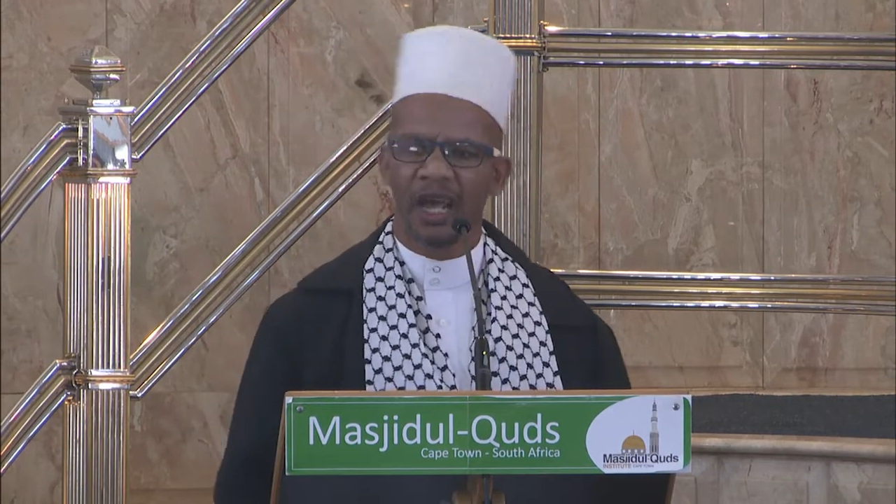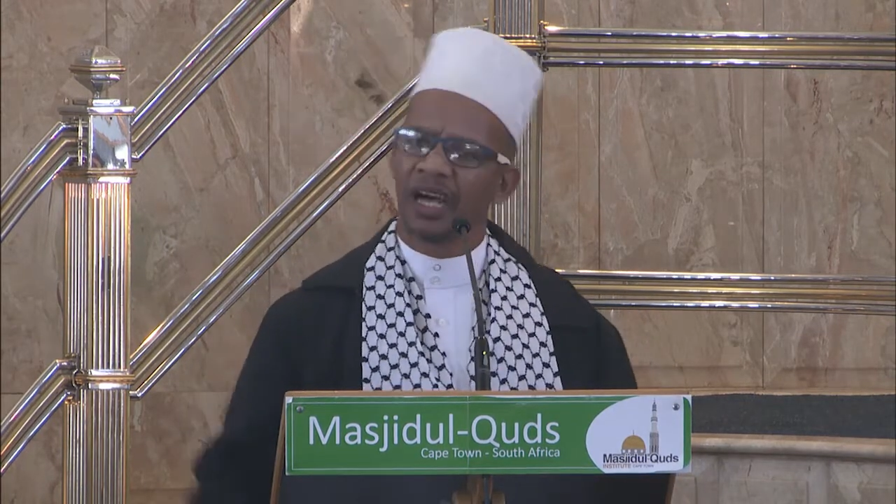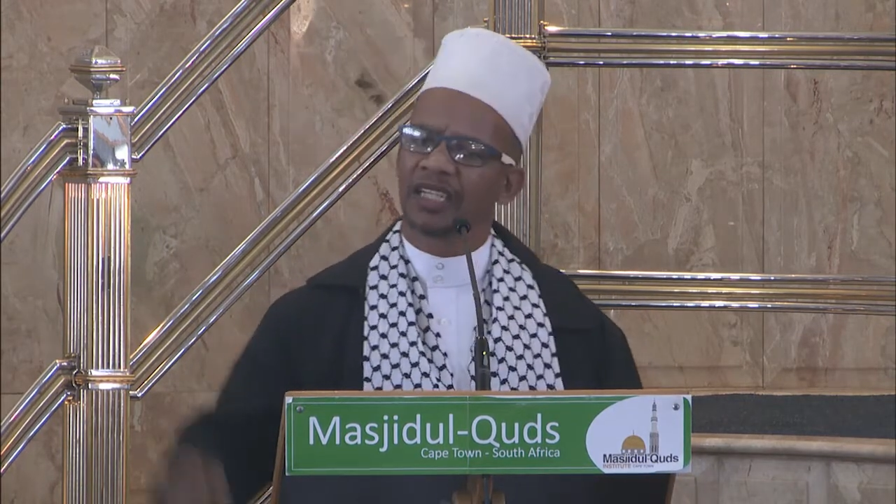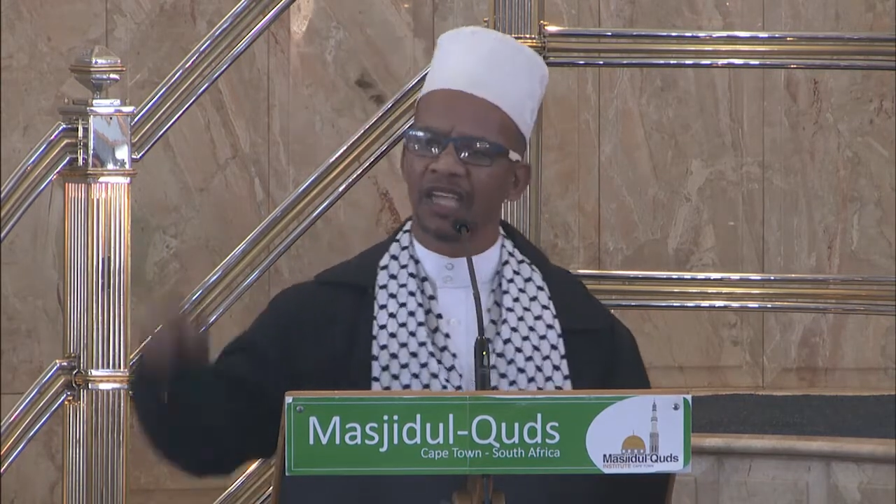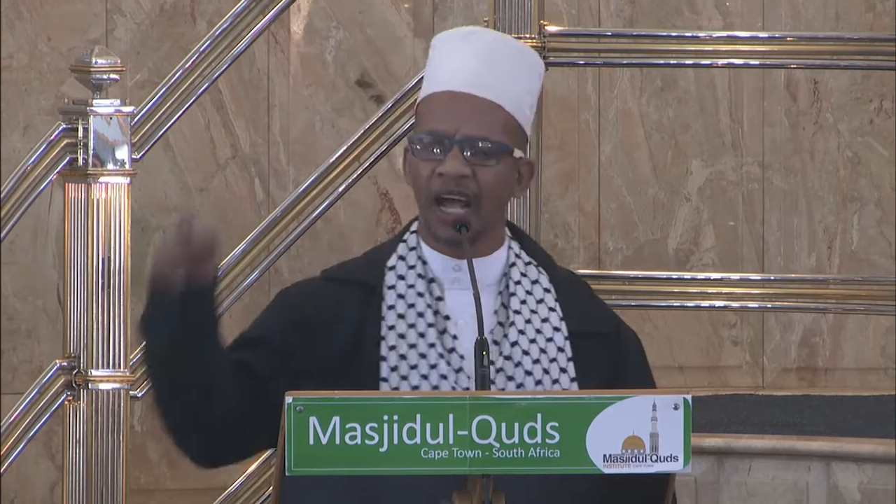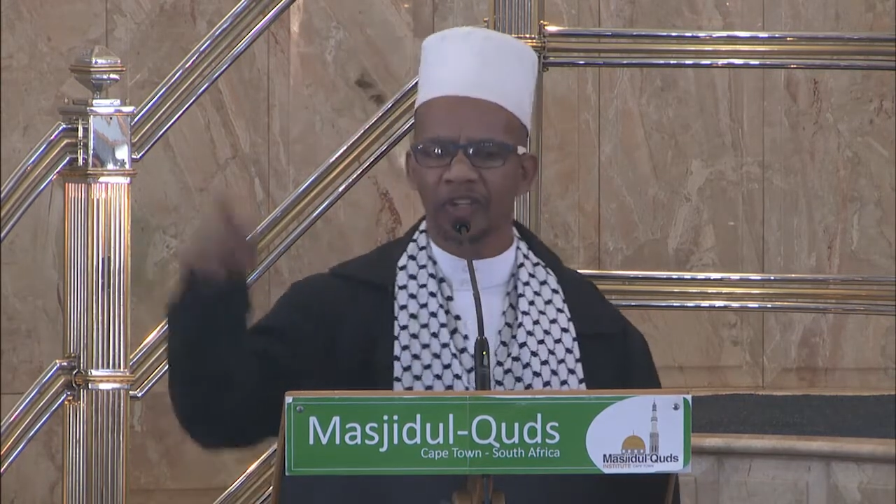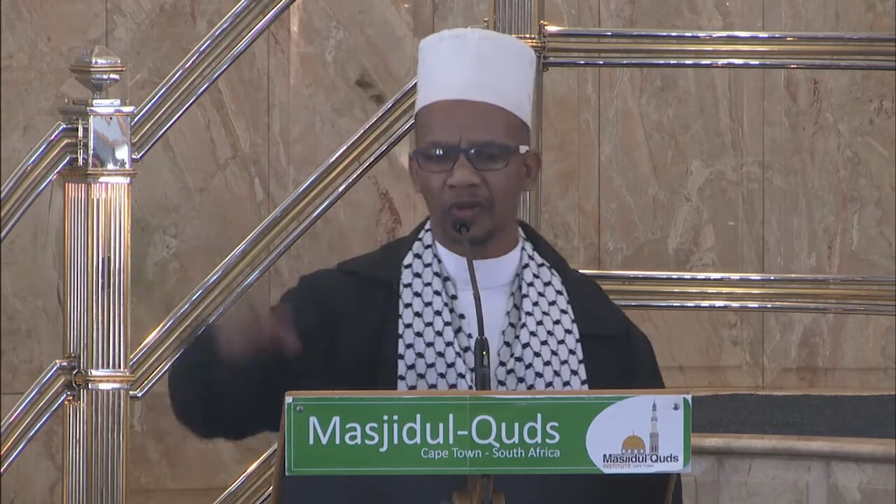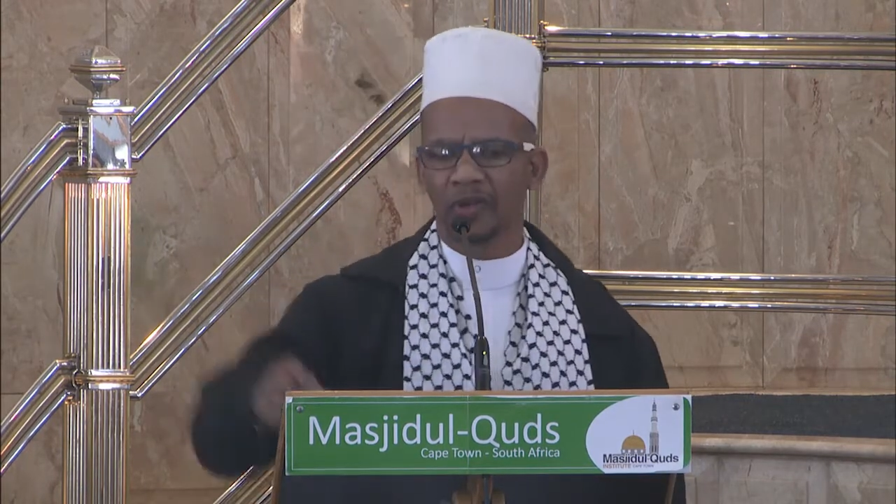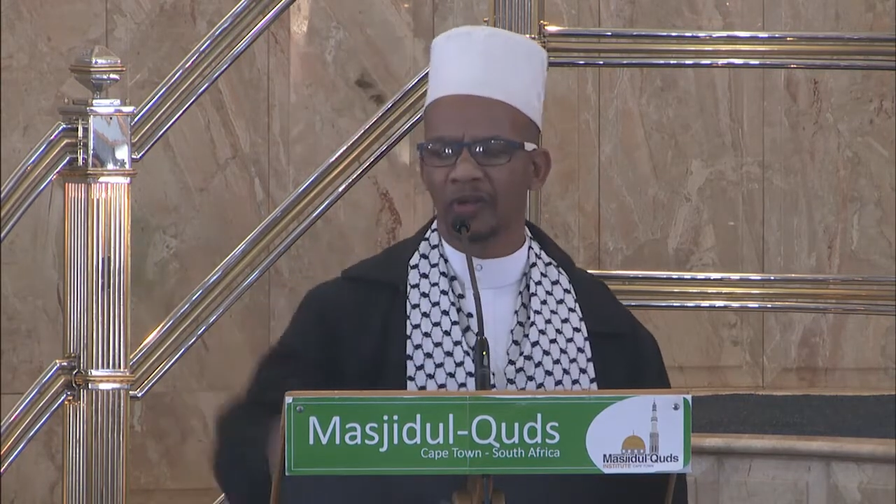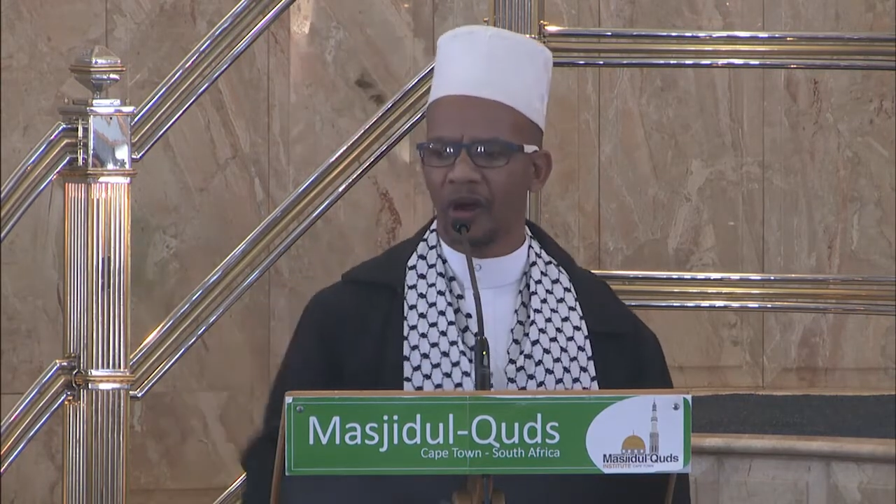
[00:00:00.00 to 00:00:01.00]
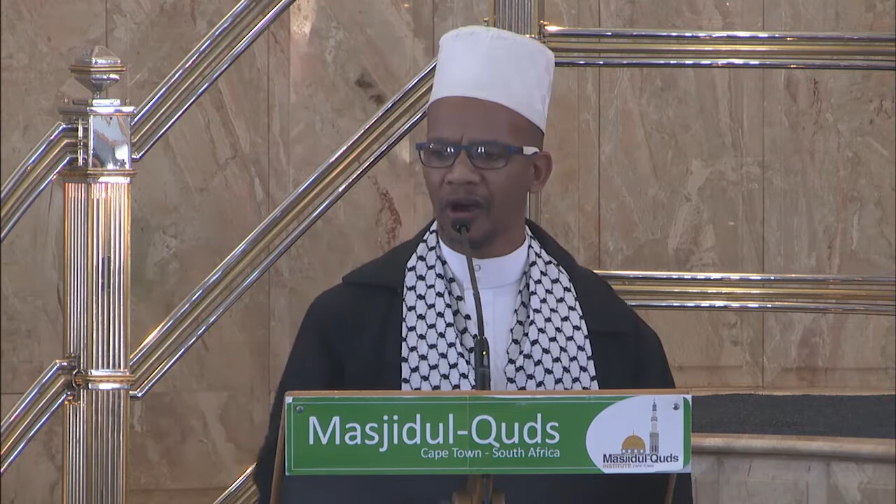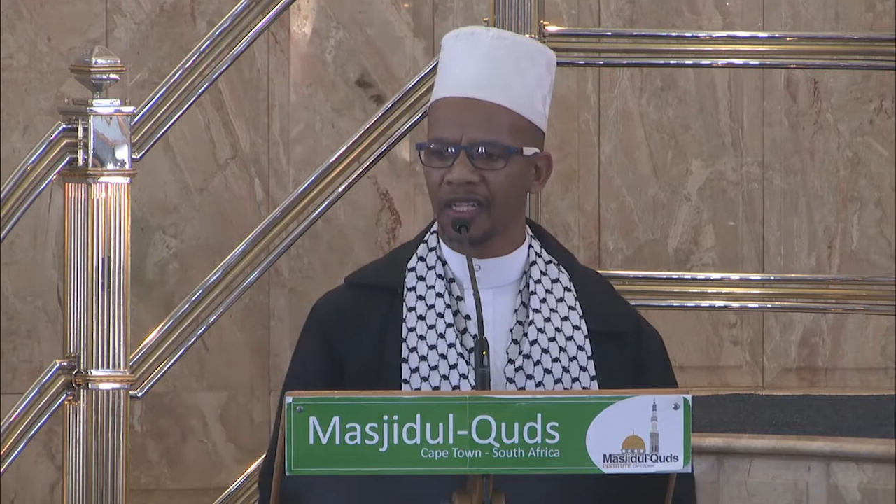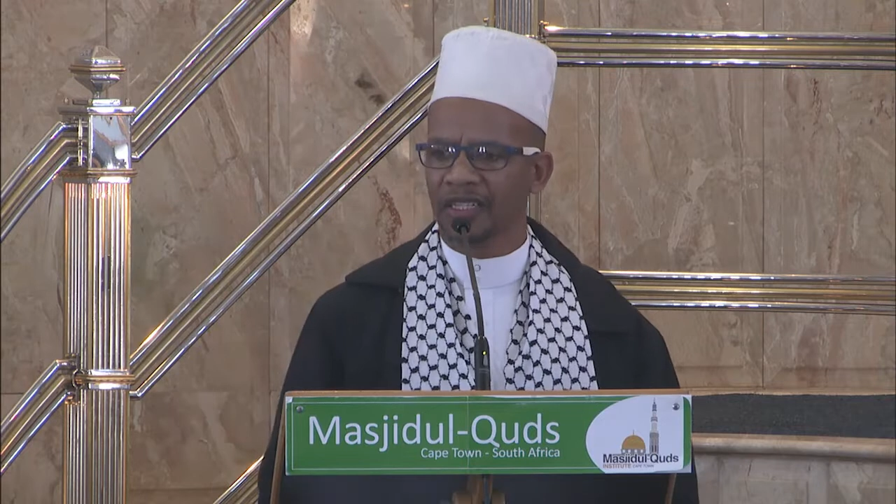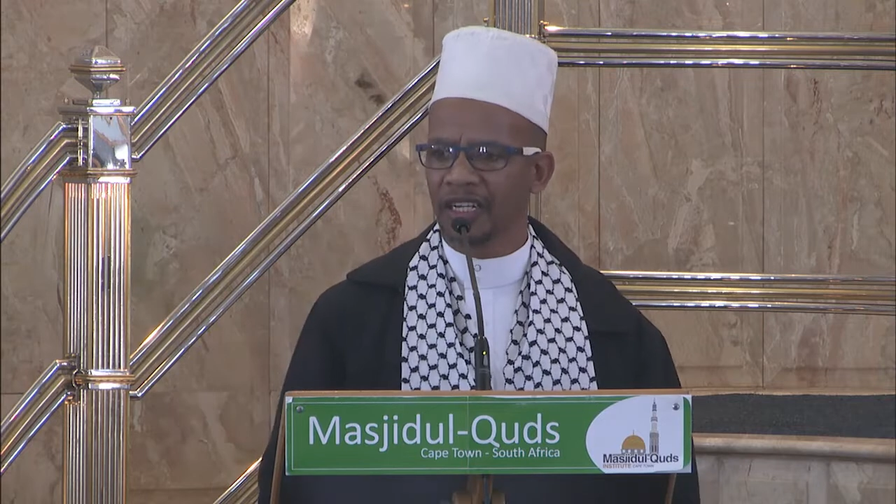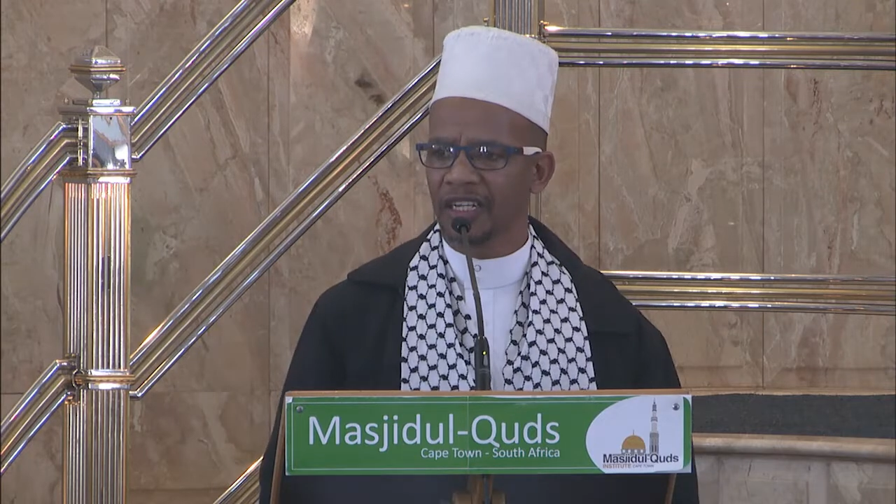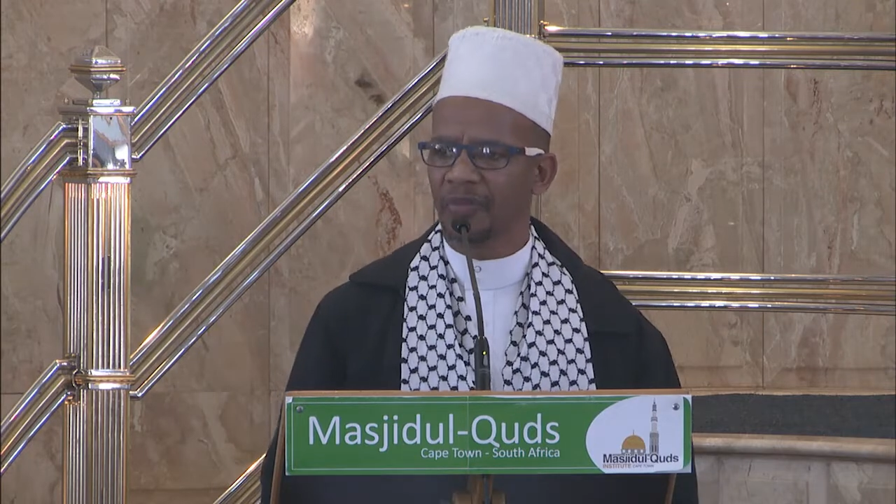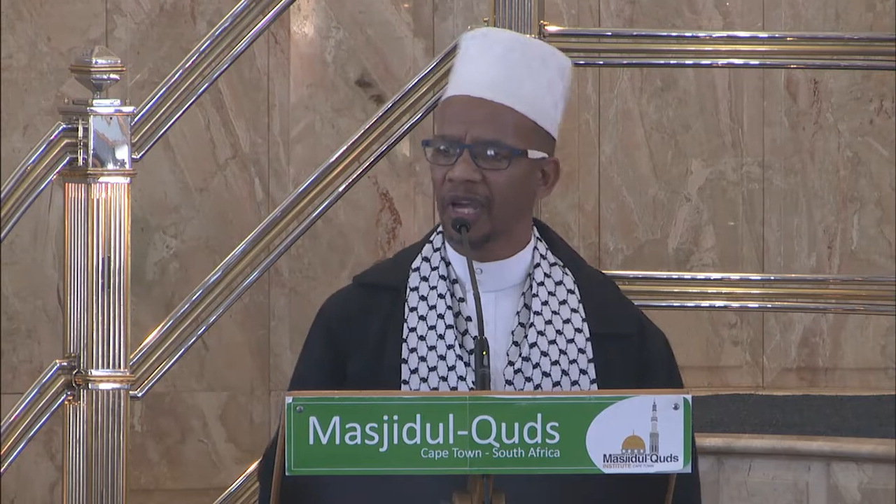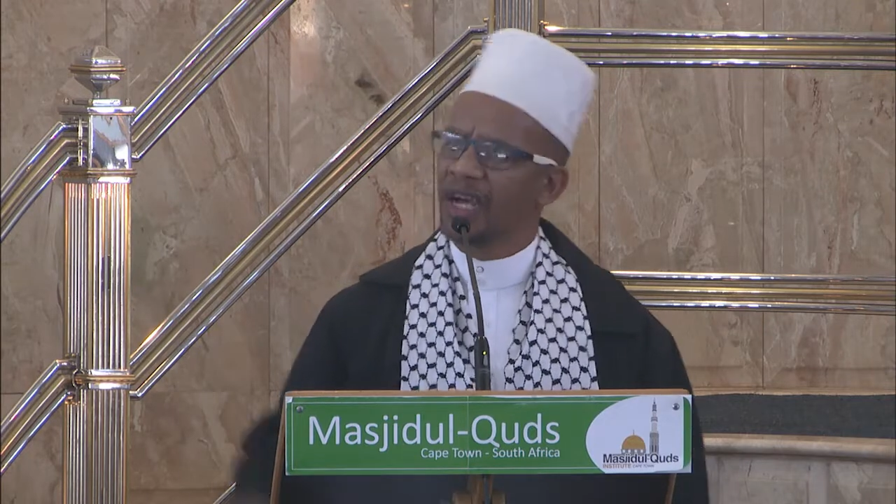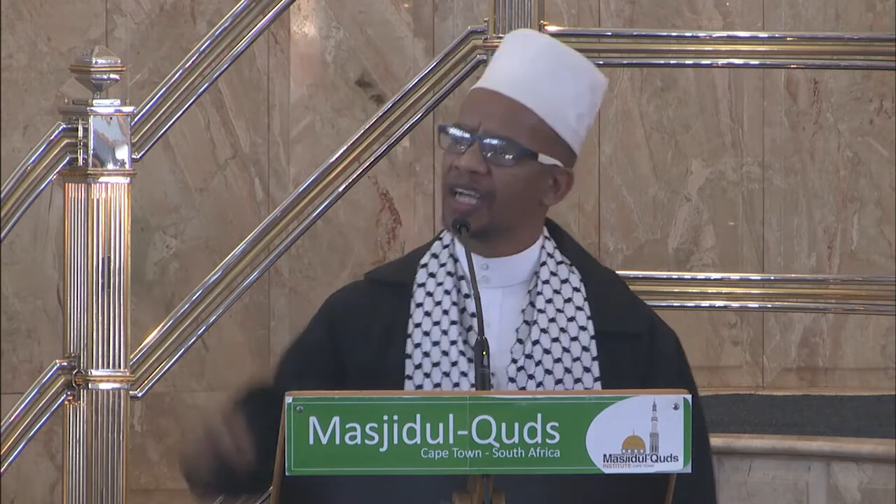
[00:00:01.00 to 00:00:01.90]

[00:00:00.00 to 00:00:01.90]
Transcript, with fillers: A child who can no longer dream.